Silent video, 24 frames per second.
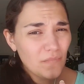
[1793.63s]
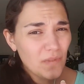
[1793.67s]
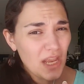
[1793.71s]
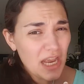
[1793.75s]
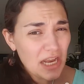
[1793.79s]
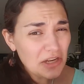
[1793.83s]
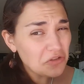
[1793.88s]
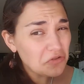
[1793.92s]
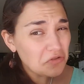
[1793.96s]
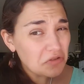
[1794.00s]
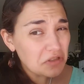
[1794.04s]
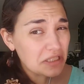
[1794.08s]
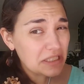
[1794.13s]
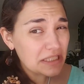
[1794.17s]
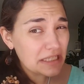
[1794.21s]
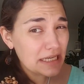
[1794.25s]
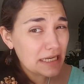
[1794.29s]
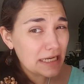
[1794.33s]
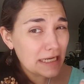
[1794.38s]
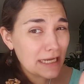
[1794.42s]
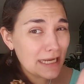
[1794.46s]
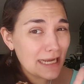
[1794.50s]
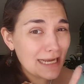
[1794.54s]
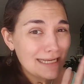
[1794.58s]

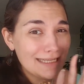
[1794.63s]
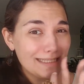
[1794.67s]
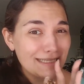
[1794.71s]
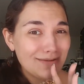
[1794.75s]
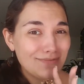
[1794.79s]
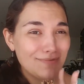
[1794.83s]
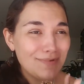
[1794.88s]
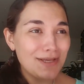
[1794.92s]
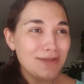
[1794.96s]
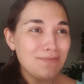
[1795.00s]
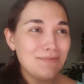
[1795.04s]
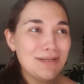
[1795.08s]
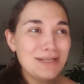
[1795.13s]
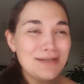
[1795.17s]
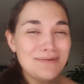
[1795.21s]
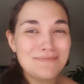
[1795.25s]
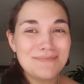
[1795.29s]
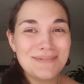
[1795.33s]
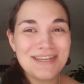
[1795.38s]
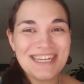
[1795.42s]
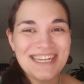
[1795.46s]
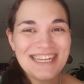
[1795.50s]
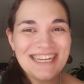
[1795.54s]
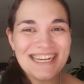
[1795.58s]
interesting as it may be to
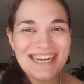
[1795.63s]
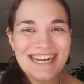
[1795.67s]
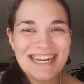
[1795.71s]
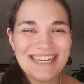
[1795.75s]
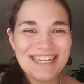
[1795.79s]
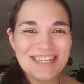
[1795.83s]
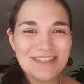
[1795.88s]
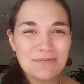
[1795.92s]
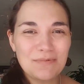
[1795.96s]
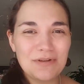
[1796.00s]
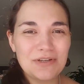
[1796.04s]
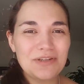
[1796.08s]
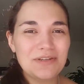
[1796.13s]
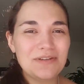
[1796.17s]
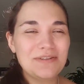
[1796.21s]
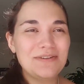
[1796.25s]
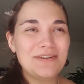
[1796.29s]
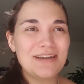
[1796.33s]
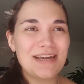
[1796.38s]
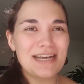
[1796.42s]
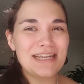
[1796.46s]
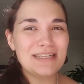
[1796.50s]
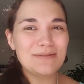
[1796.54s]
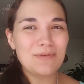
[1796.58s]
me, and as much as
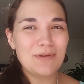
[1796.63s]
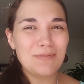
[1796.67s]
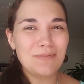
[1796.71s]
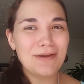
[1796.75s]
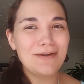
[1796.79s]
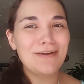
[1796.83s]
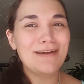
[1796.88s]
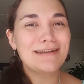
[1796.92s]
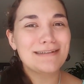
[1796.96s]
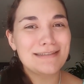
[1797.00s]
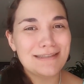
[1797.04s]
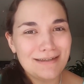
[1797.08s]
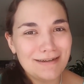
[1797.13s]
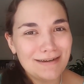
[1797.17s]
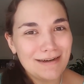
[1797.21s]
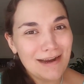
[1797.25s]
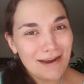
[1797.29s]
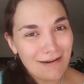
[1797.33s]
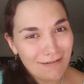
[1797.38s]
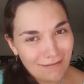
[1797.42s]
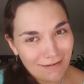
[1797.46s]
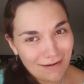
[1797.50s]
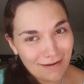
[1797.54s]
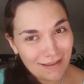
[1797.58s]
you guys may be going,
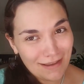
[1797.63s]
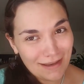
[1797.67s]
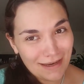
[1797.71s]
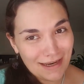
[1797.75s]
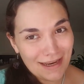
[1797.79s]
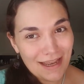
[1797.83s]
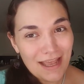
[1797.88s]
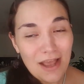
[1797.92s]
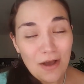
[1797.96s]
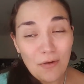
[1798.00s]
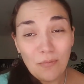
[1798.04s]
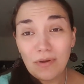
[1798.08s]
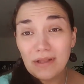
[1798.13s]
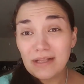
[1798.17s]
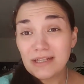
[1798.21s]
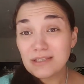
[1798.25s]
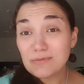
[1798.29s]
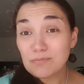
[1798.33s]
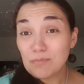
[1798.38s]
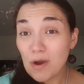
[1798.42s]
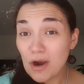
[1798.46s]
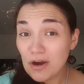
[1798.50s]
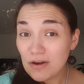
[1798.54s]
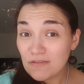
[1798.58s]
"Siri, really?" Well,
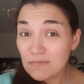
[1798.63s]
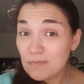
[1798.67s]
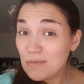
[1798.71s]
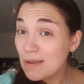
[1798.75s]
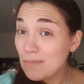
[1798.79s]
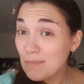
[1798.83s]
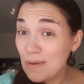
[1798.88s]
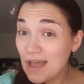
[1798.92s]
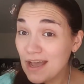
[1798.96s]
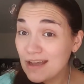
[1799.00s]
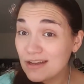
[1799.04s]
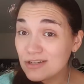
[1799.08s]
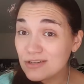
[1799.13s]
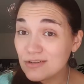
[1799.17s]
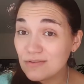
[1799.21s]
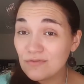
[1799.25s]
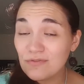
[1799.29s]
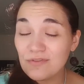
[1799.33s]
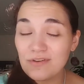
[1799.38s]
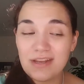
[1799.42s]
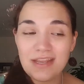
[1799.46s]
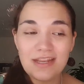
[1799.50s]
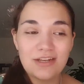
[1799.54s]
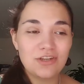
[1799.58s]
it's part of my passion
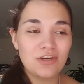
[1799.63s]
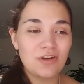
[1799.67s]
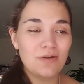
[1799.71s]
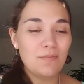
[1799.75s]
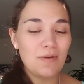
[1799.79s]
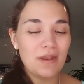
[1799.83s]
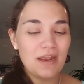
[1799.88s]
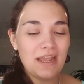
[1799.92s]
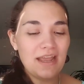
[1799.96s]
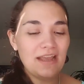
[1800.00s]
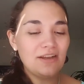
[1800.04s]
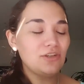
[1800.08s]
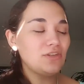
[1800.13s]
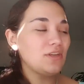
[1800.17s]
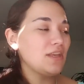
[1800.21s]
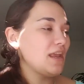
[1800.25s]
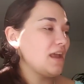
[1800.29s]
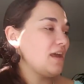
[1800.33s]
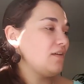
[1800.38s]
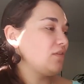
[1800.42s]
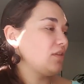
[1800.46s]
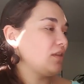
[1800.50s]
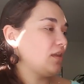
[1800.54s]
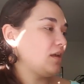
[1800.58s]
for nature, but I actually
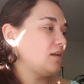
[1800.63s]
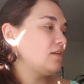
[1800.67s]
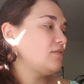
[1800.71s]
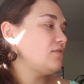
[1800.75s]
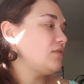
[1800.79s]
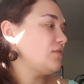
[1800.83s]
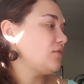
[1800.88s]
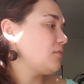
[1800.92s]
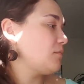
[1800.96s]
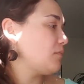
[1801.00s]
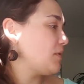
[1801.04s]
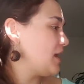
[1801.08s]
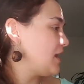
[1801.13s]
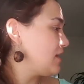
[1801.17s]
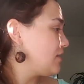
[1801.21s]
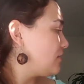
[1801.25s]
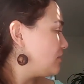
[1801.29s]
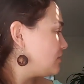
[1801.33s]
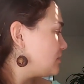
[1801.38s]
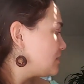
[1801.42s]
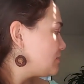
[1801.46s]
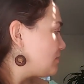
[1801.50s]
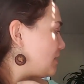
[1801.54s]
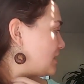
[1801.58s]
have a lot of different
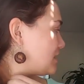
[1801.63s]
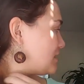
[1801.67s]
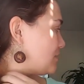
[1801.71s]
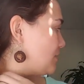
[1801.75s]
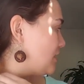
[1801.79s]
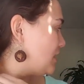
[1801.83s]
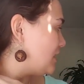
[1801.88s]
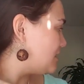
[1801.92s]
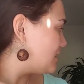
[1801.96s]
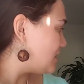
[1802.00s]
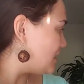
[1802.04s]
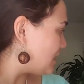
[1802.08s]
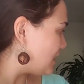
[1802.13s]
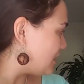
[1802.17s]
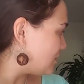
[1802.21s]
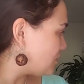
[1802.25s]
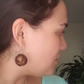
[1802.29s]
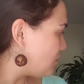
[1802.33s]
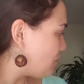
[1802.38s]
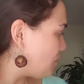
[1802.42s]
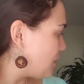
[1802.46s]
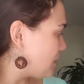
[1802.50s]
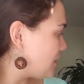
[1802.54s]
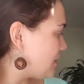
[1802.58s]
pinecone specimens, and I
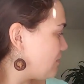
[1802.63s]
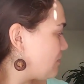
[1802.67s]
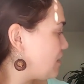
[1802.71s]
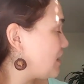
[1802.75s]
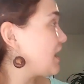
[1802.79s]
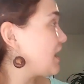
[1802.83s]
should put them